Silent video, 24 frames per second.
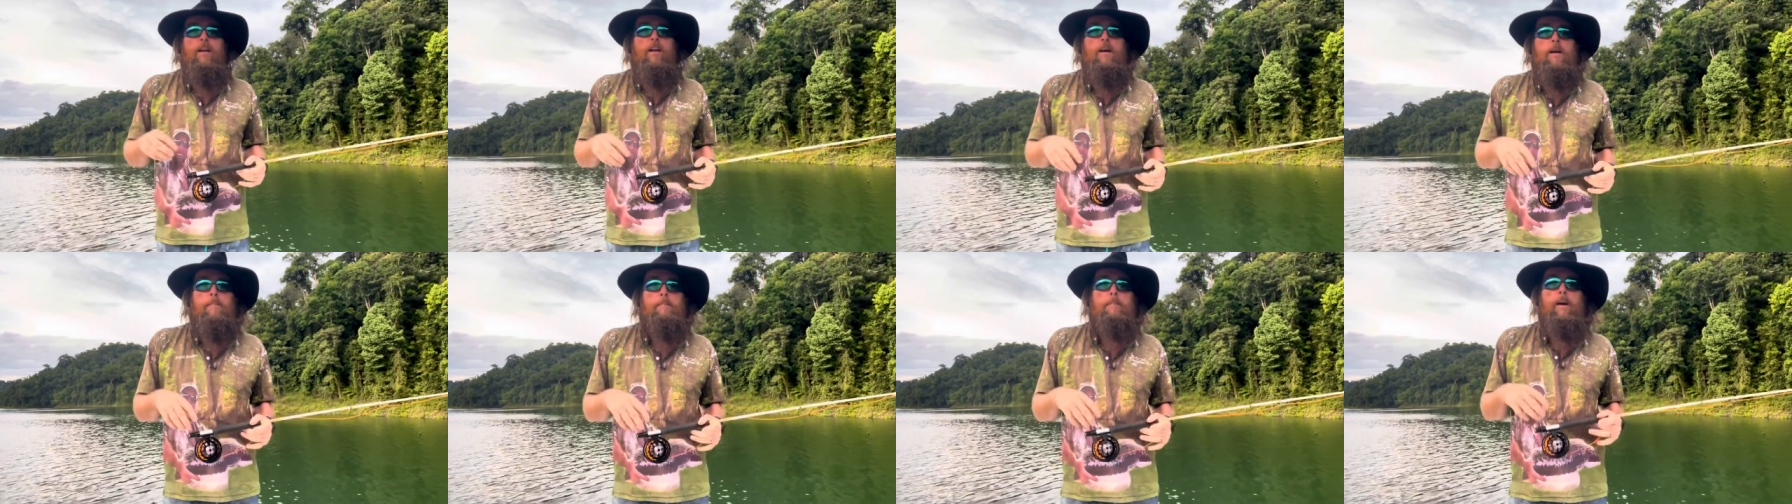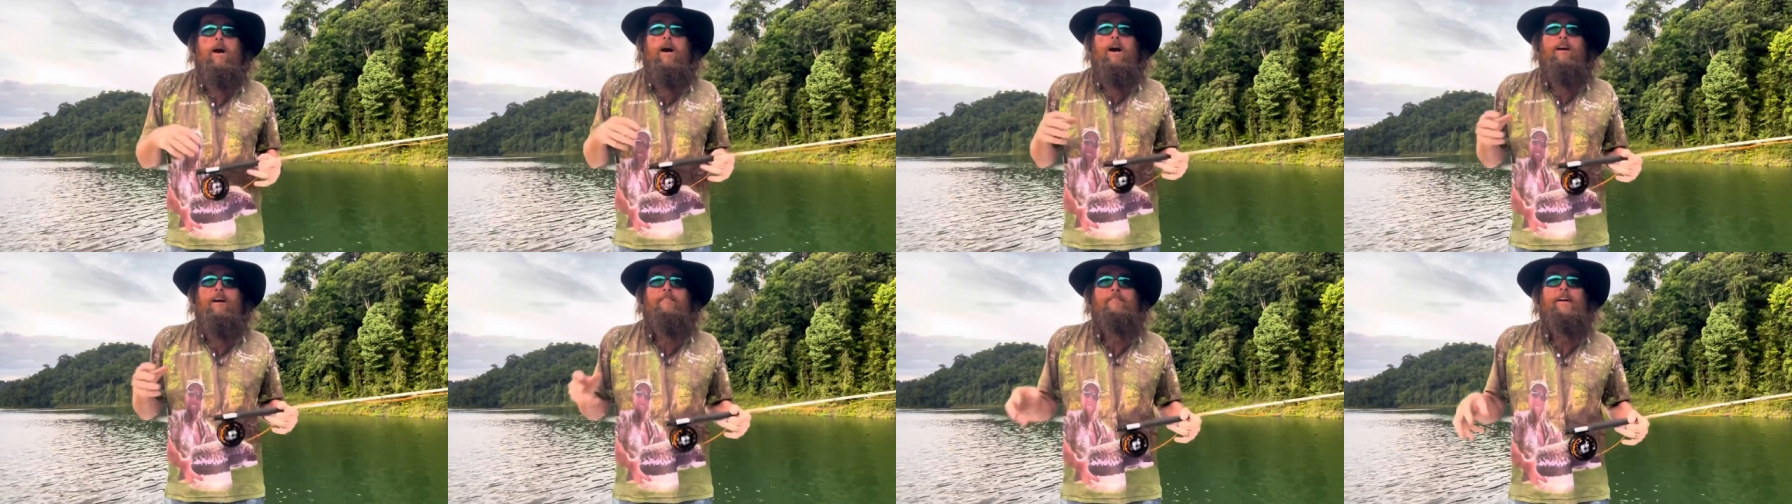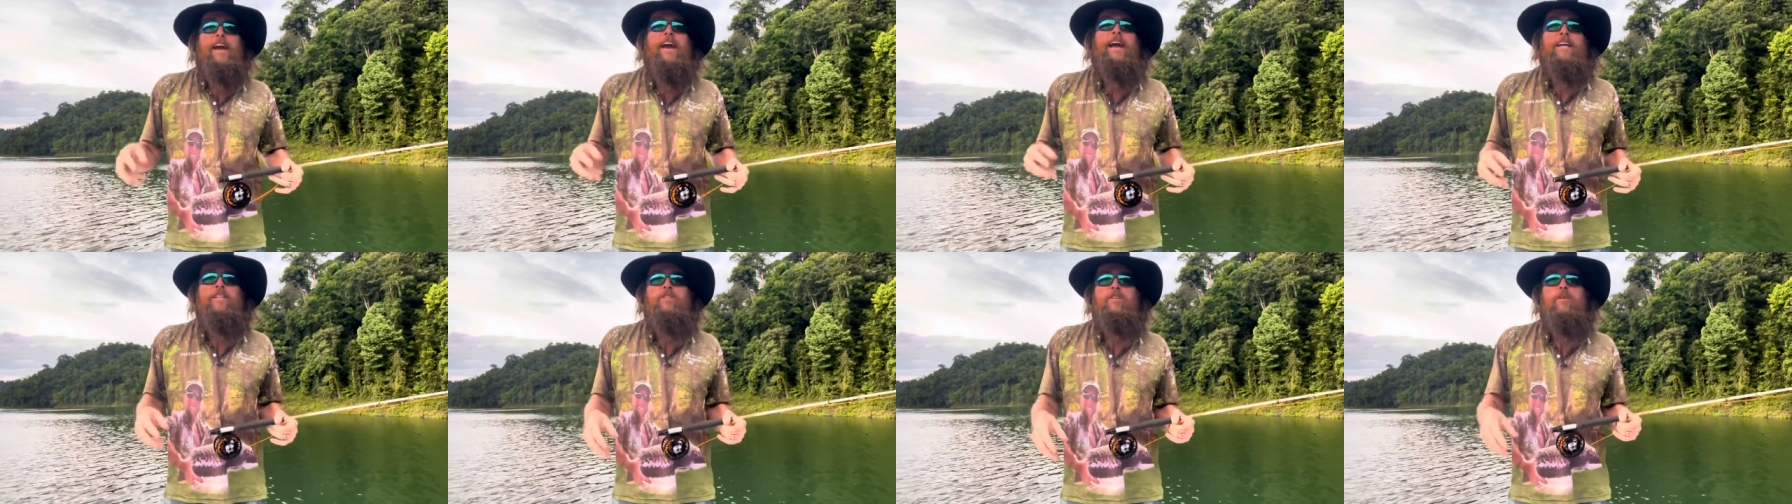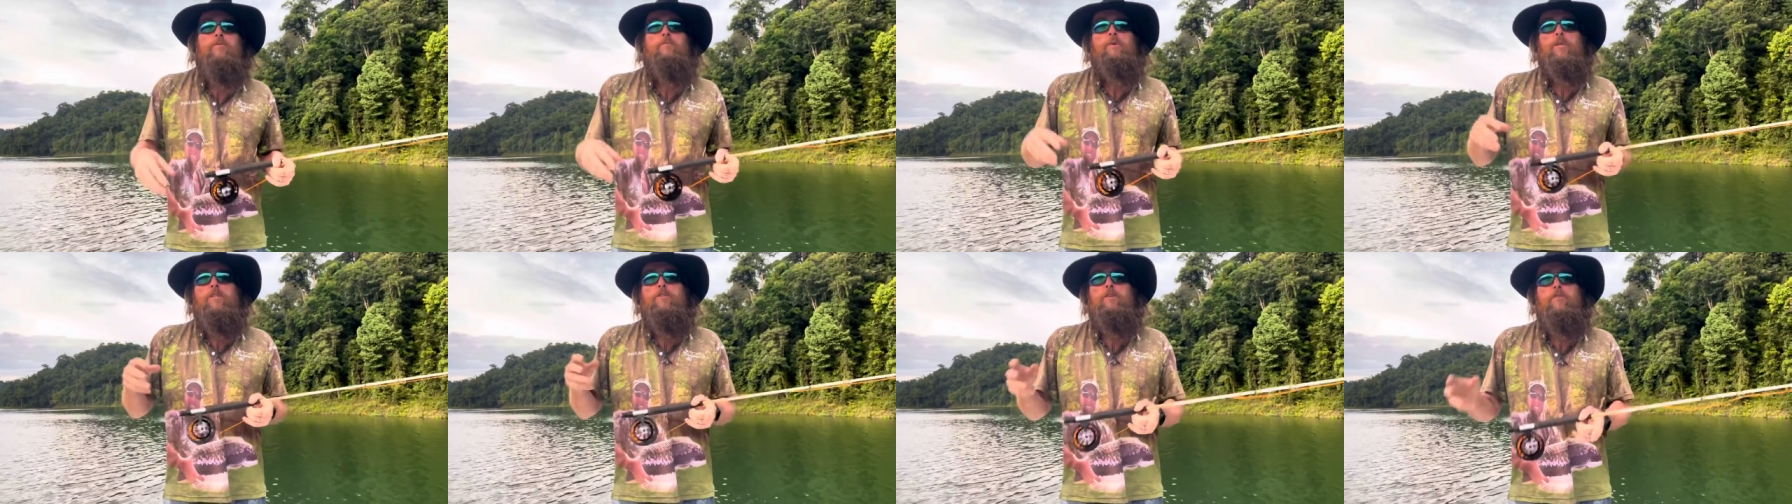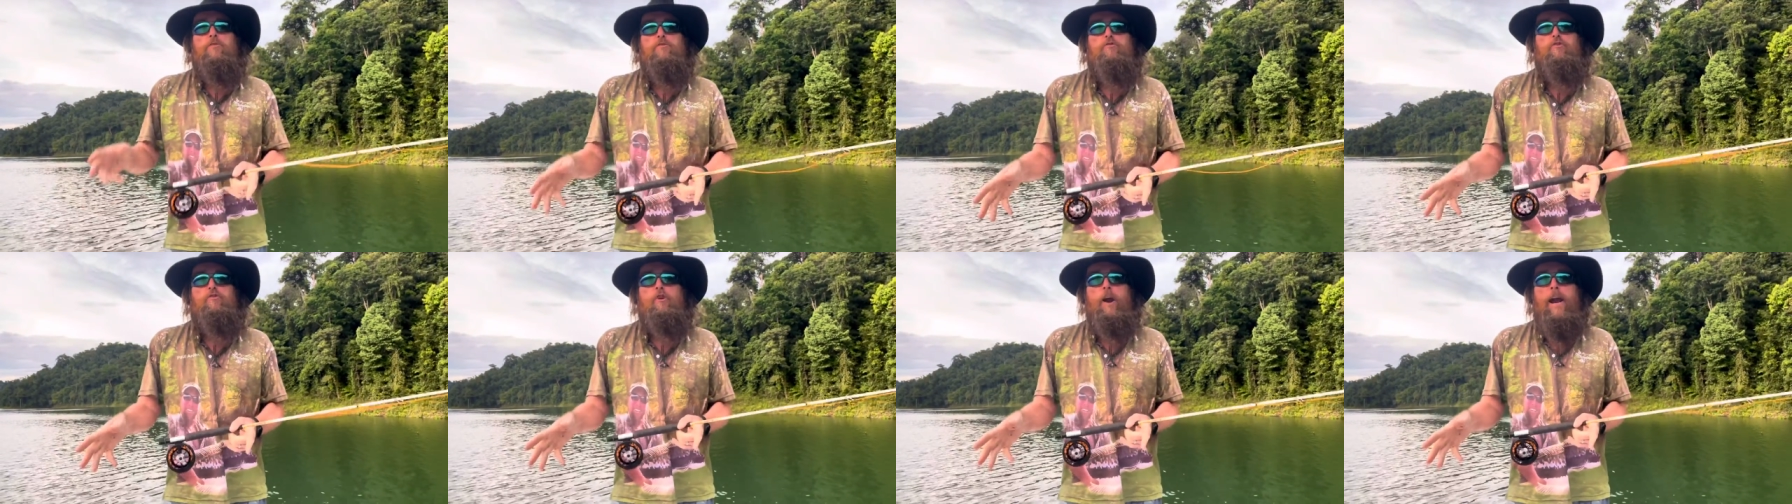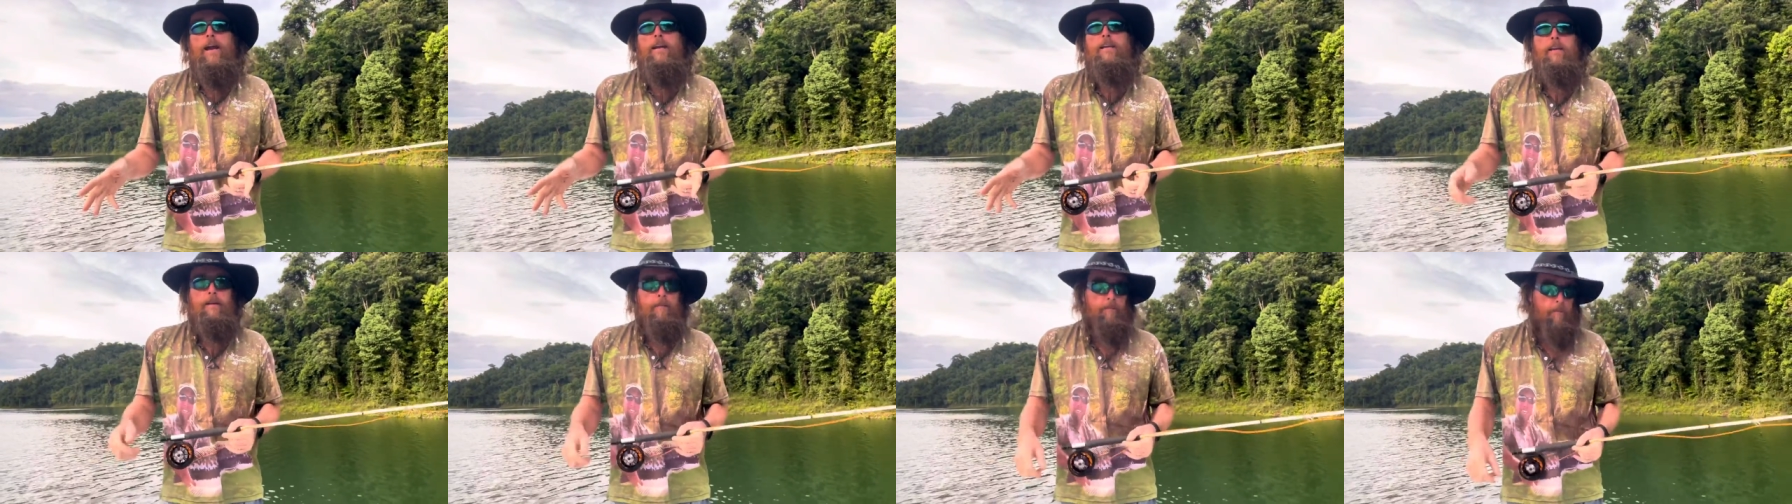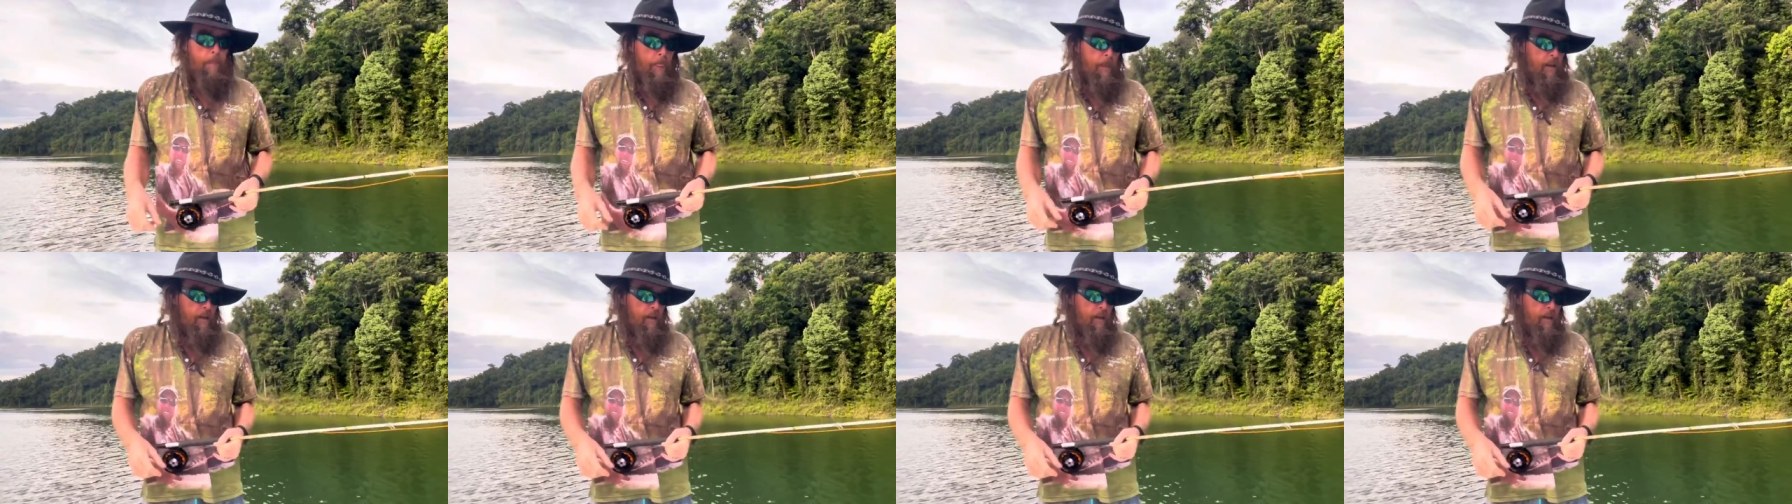line path action, which is tracking.